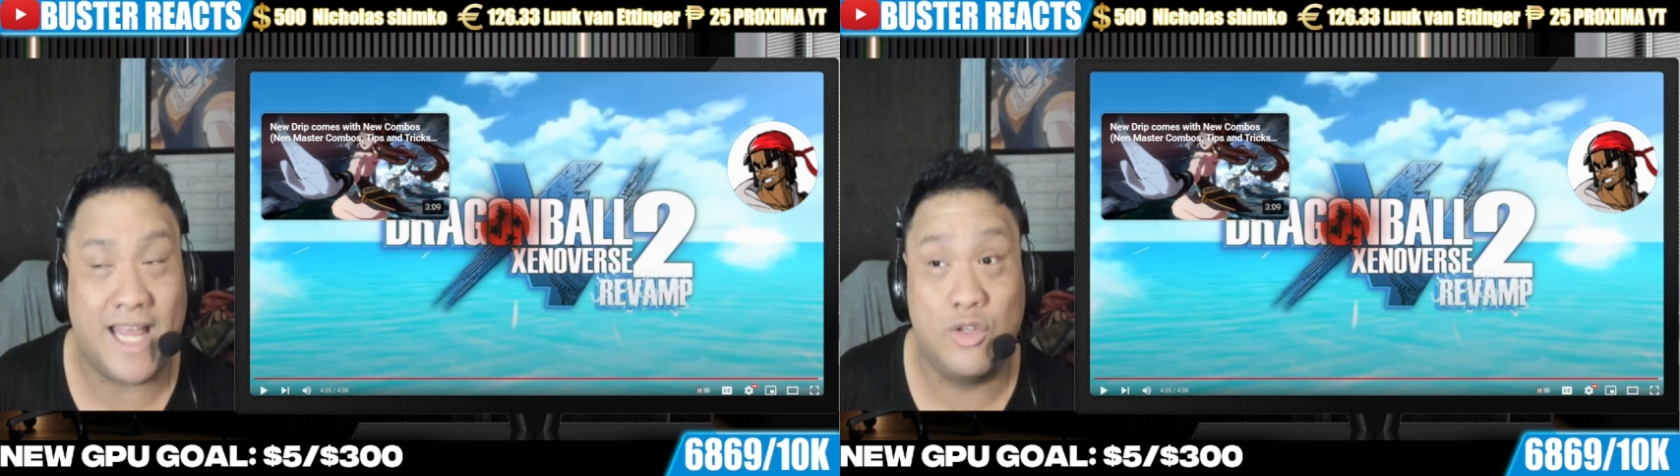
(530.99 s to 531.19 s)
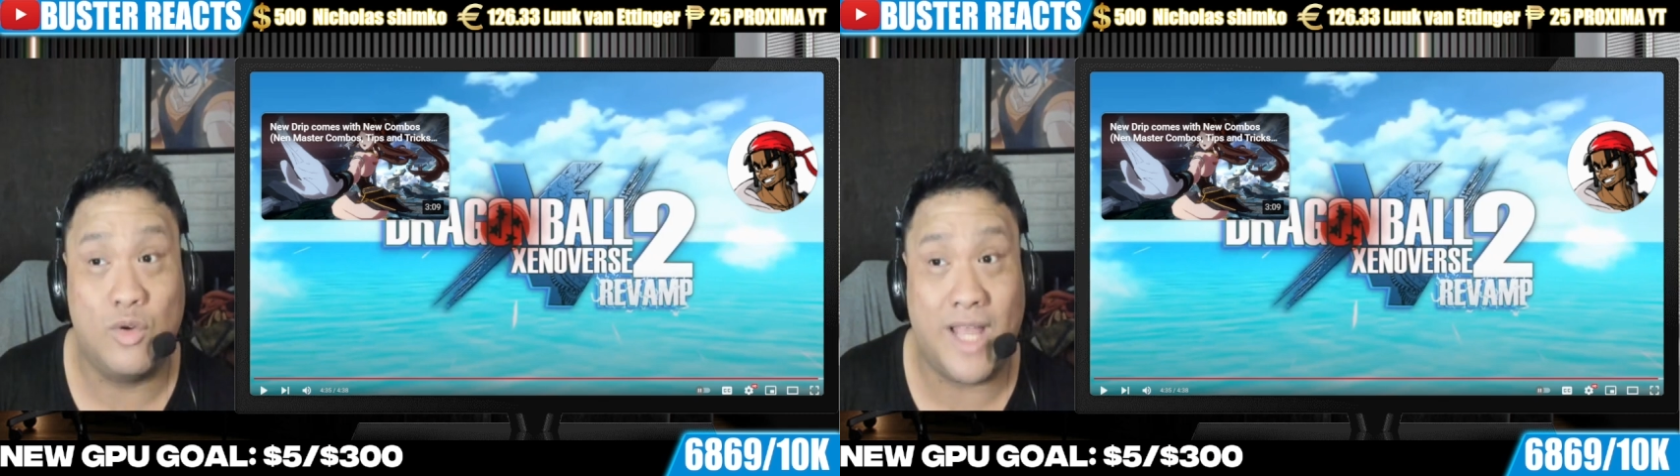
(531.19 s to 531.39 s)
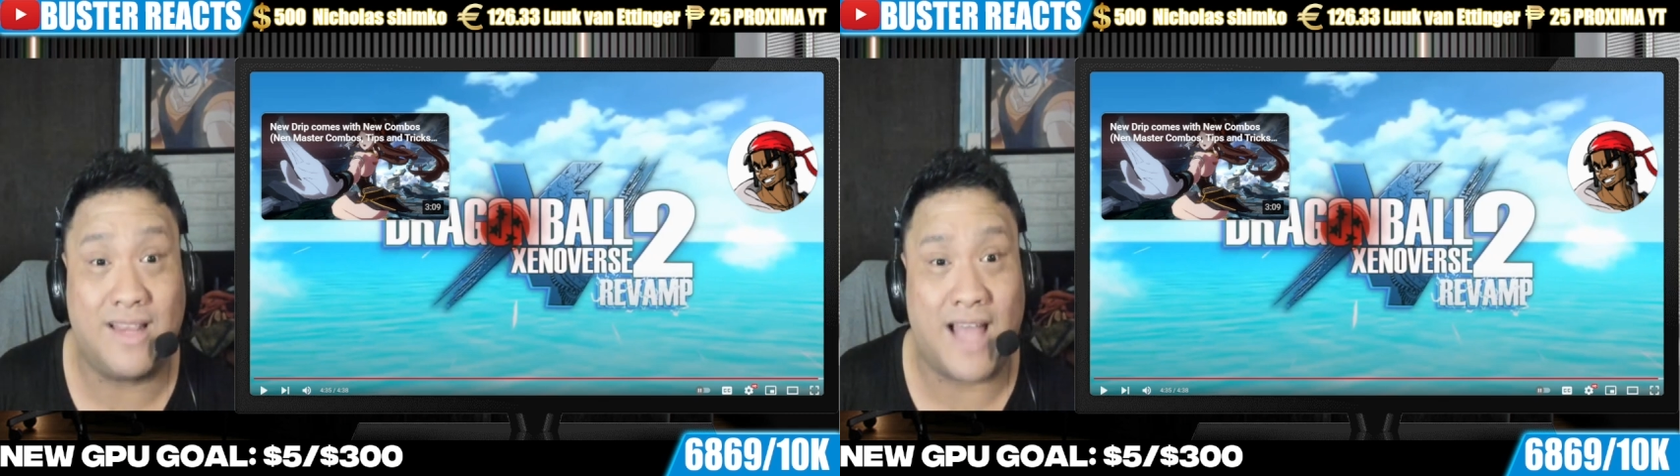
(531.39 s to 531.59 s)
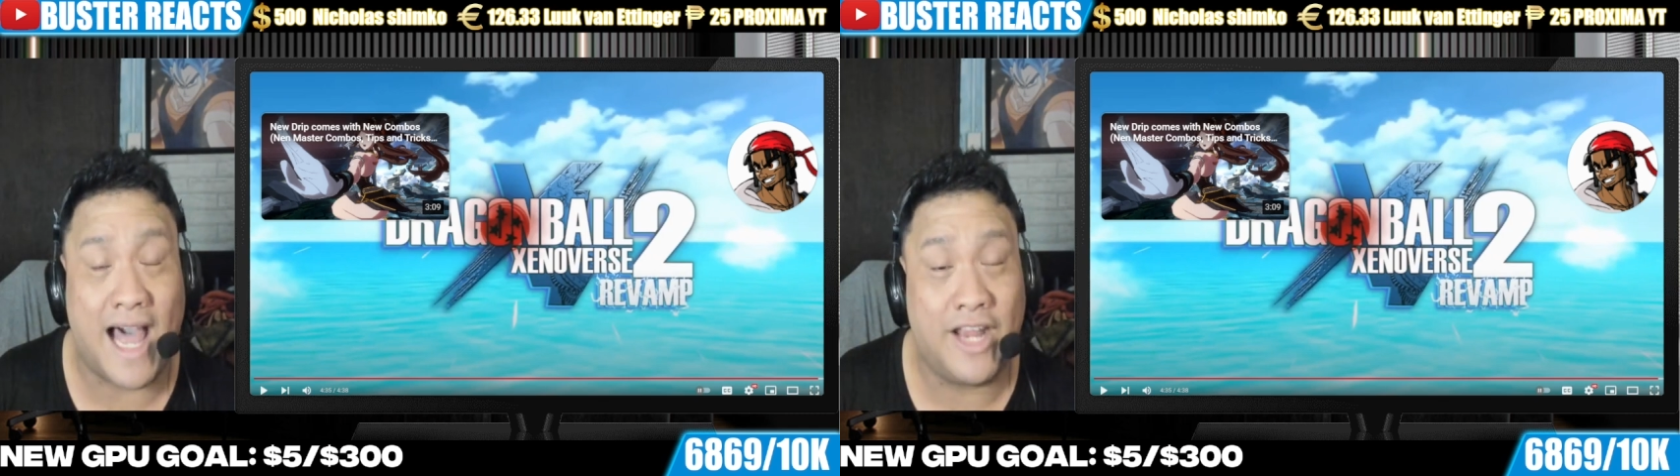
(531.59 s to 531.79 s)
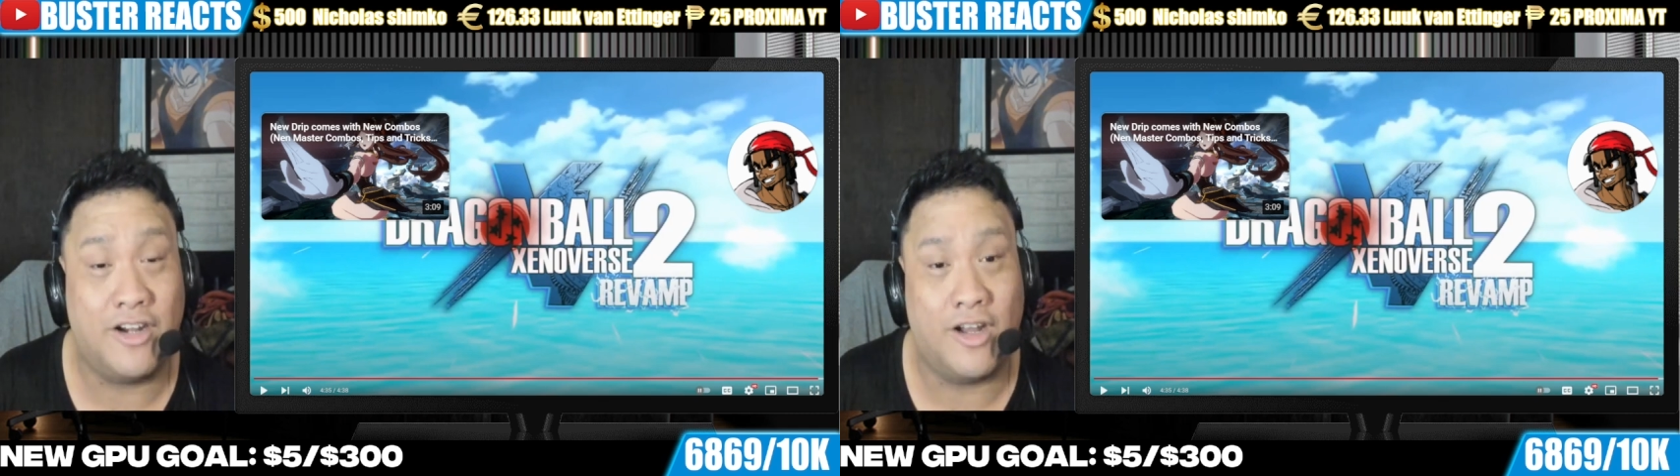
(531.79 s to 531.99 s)
I do get
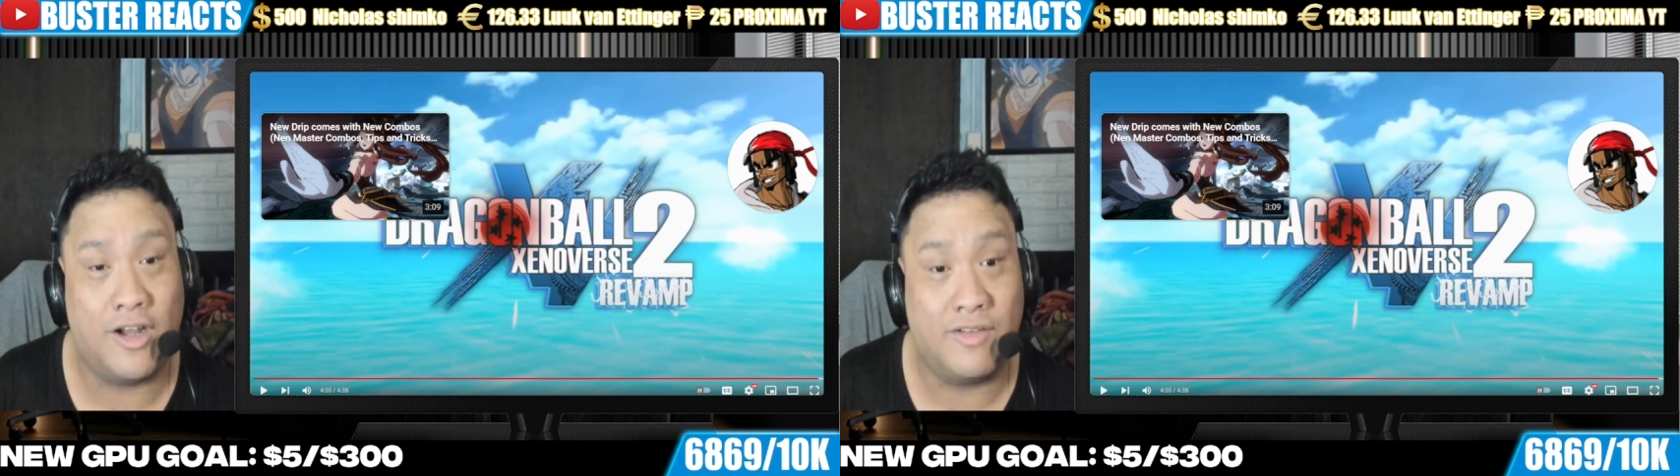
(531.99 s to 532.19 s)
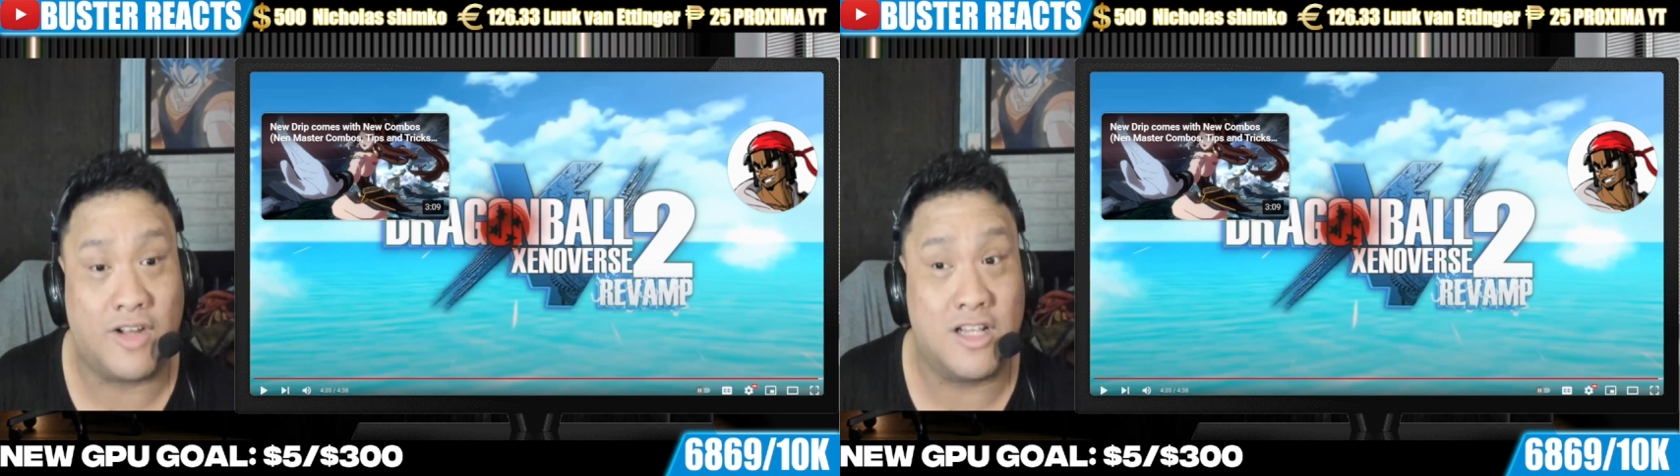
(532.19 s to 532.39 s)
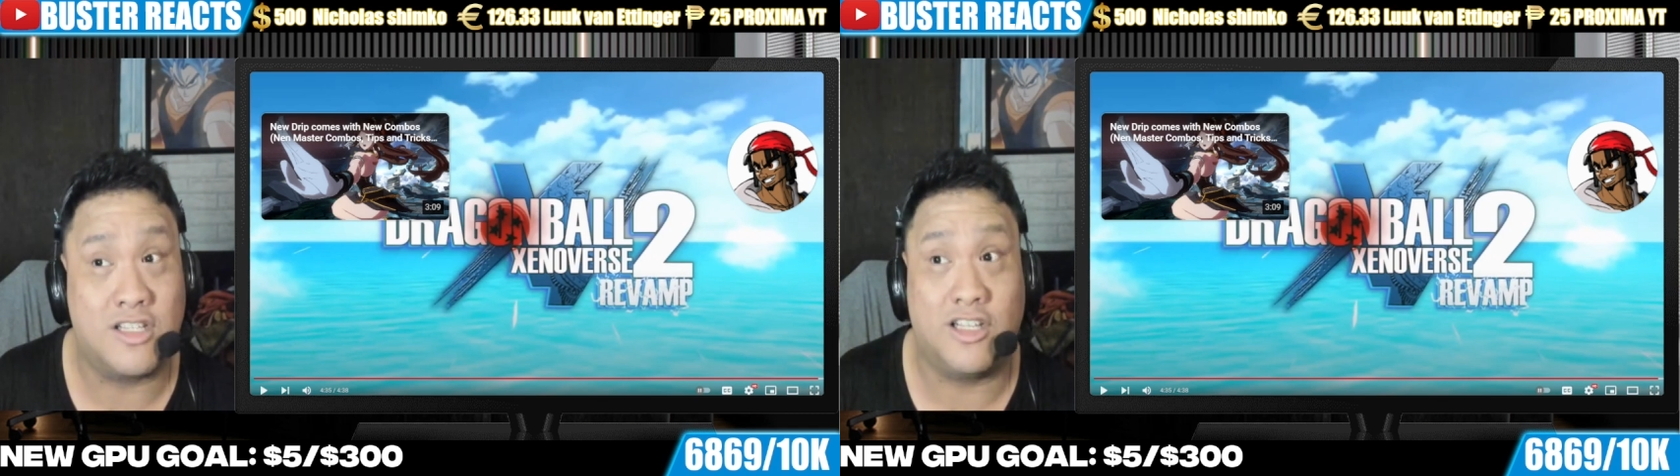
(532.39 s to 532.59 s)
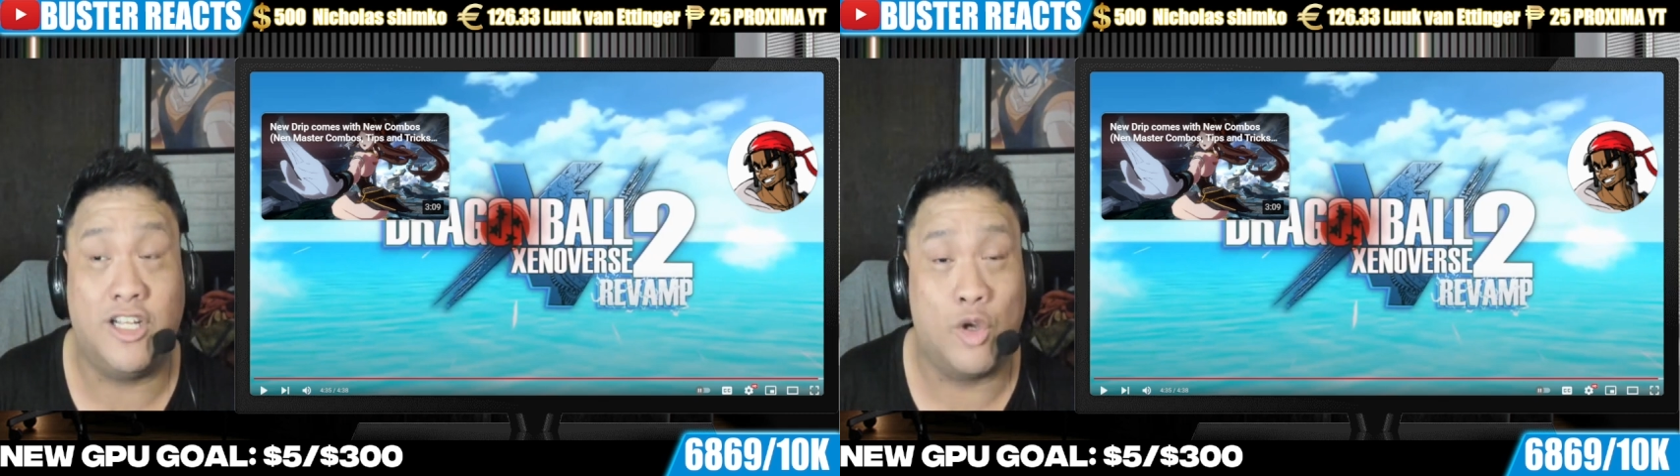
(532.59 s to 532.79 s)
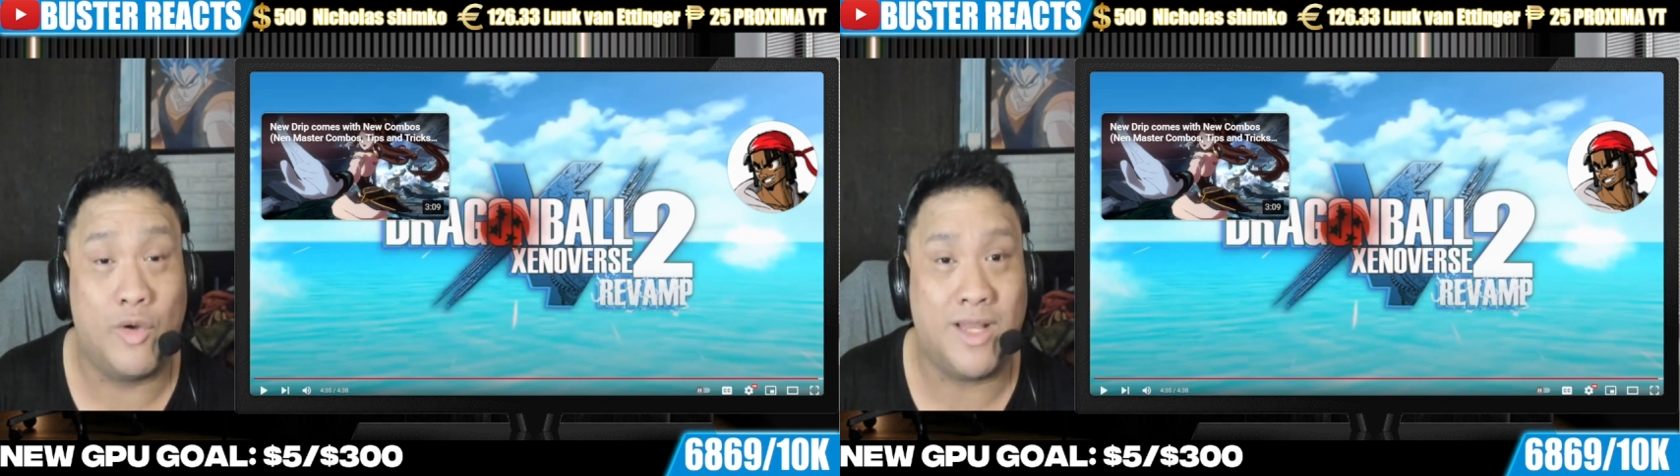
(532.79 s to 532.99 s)
tired of
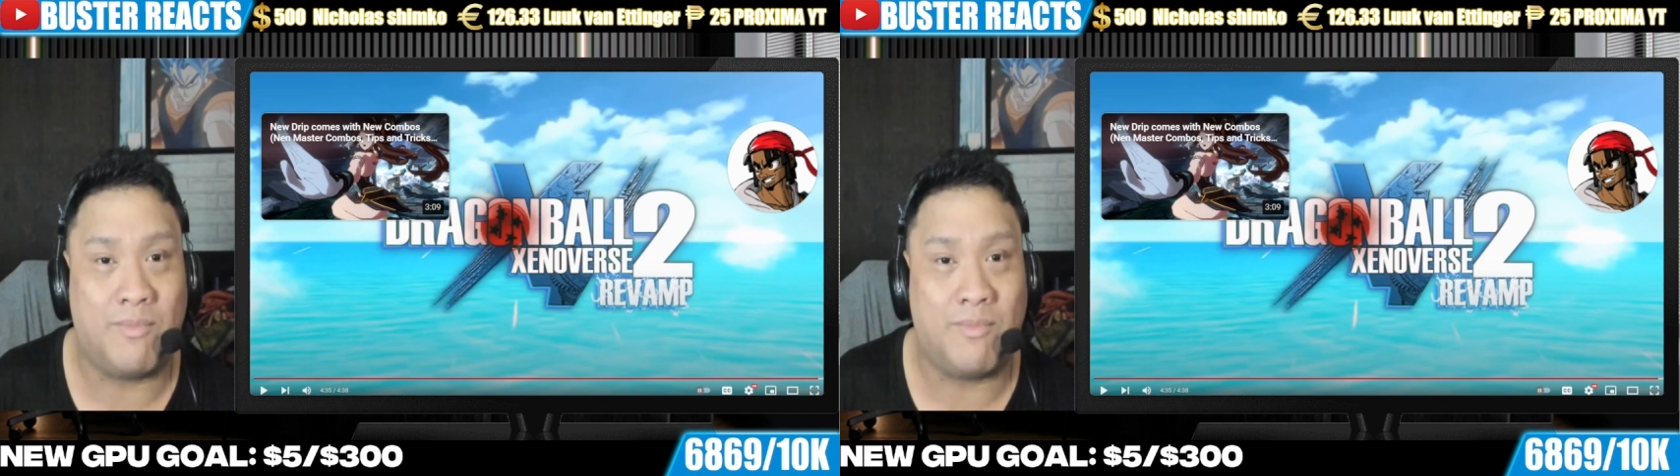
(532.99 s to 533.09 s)
constantly doing